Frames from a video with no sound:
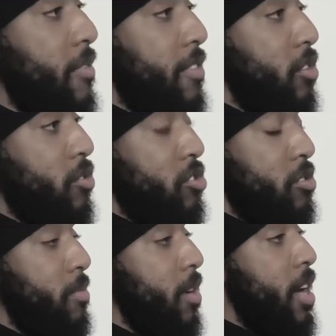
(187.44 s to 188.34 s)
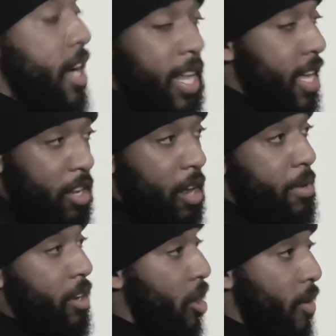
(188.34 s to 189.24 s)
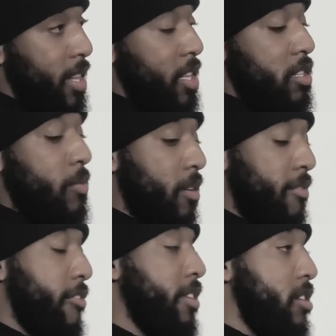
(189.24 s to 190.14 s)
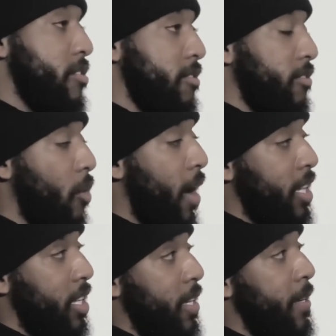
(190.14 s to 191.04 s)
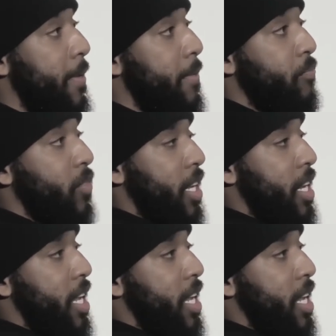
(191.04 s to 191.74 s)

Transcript: it for YouTube. And it ended up being No ID. So we done 3 series of No ID. And